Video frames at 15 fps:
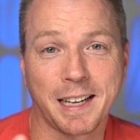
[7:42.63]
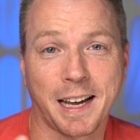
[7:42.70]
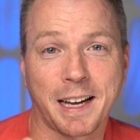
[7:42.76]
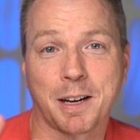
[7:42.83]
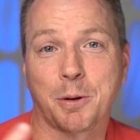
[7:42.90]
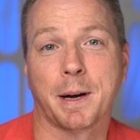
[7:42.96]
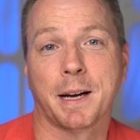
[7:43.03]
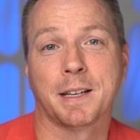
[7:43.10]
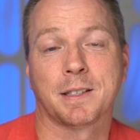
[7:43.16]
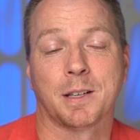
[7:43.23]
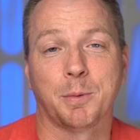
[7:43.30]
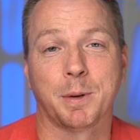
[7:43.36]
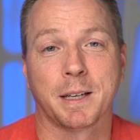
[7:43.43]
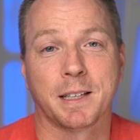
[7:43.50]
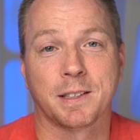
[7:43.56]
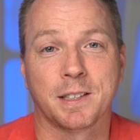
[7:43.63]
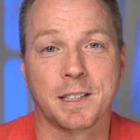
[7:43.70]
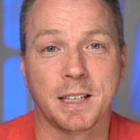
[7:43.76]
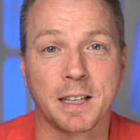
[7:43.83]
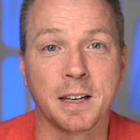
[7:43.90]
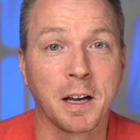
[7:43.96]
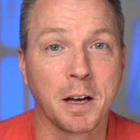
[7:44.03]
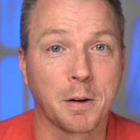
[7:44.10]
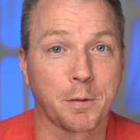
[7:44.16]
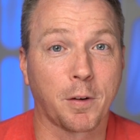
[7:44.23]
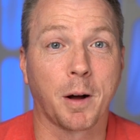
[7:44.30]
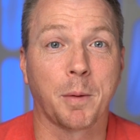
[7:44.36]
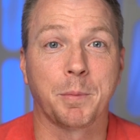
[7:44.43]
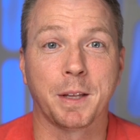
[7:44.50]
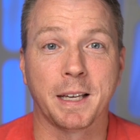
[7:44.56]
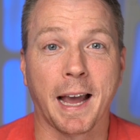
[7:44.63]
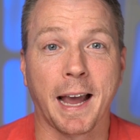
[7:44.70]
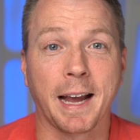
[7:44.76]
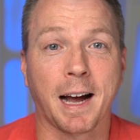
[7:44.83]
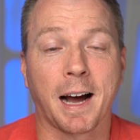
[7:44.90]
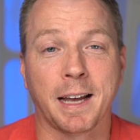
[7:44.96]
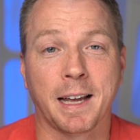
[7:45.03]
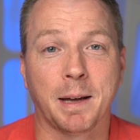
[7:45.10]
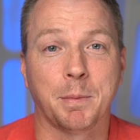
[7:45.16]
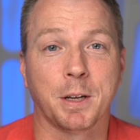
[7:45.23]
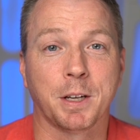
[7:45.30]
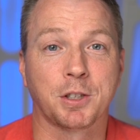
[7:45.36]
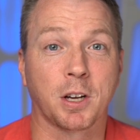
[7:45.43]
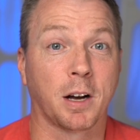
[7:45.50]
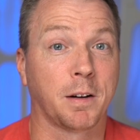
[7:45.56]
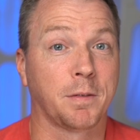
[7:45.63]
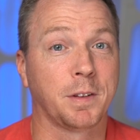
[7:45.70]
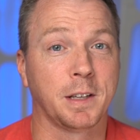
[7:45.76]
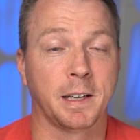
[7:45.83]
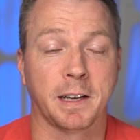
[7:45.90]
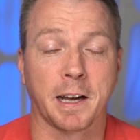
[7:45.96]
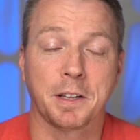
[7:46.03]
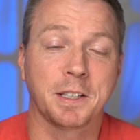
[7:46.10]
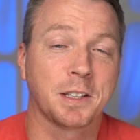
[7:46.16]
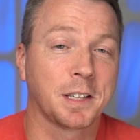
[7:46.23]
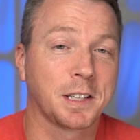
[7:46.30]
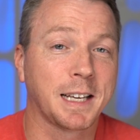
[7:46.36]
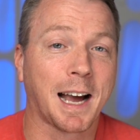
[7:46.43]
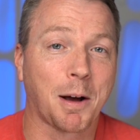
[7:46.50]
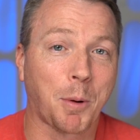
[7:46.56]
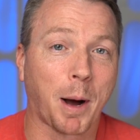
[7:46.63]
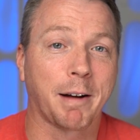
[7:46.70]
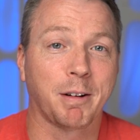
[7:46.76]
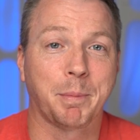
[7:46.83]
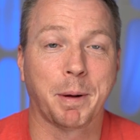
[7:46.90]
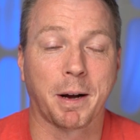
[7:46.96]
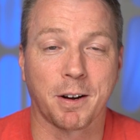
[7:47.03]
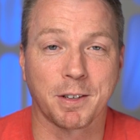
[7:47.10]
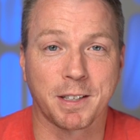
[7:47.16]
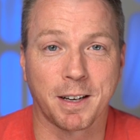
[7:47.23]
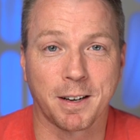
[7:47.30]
takeaways that we can see from the AI image of at least the DIY repairs